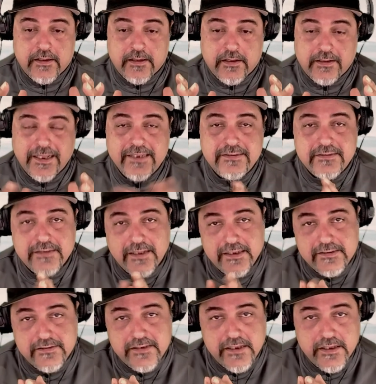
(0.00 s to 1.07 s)
Let's, let's
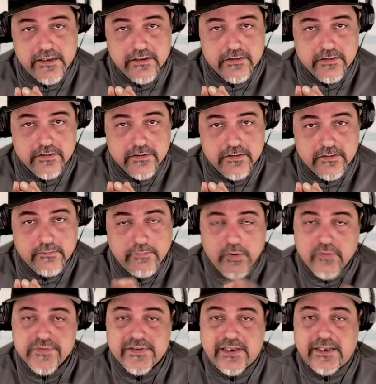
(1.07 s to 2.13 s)
see both
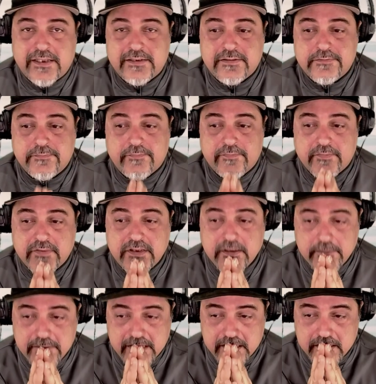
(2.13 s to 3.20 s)
sides. To
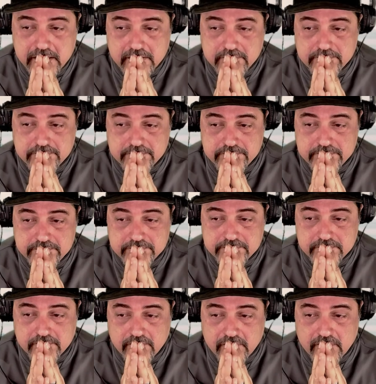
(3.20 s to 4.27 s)
me,
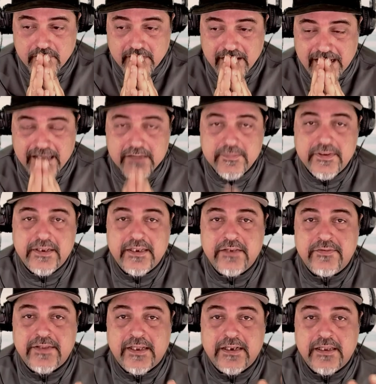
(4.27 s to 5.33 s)
I believe
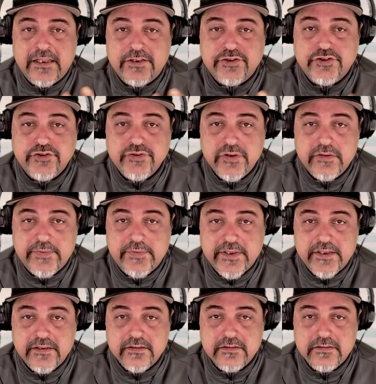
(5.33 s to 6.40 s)
that it should be,
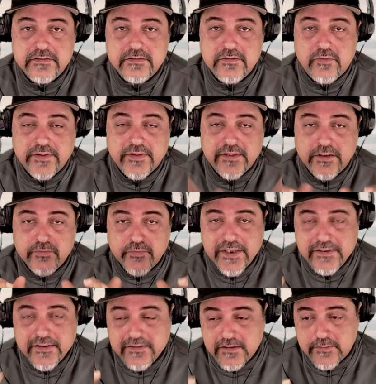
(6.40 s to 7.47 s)
within
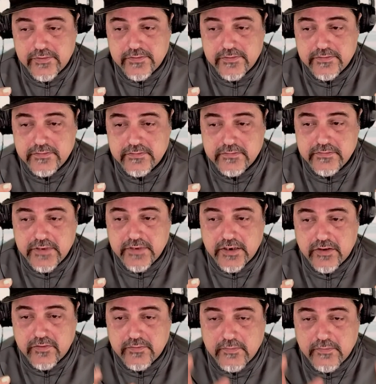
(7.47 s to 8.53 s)
reasonable, you
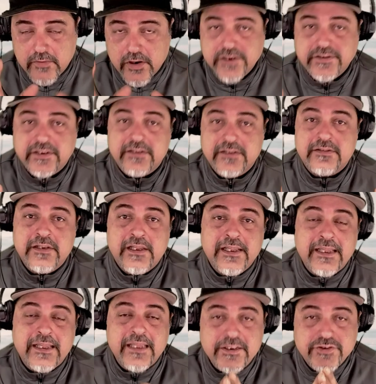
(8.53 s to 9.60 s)
know, margins,
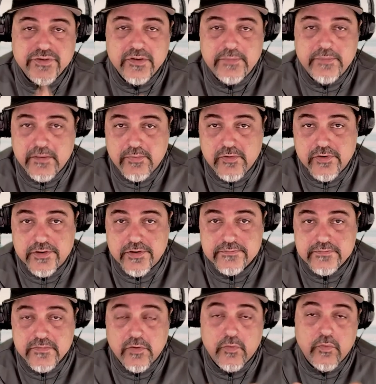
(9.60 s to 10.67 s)
it should be a port.
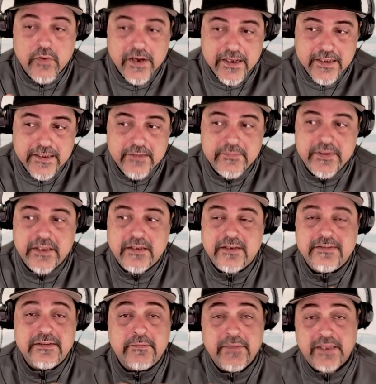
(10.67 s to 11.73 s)
Why?
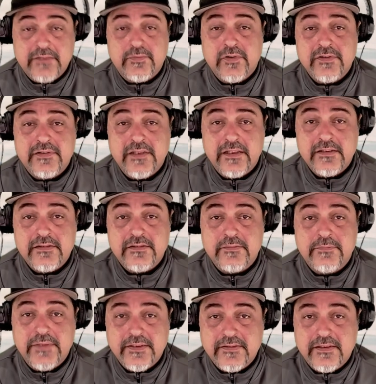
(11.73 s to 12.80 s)
Because it makes more sense
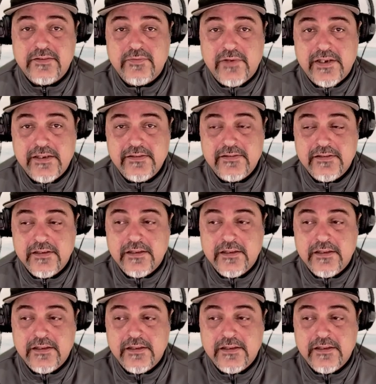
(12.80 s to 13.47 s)
business-wise.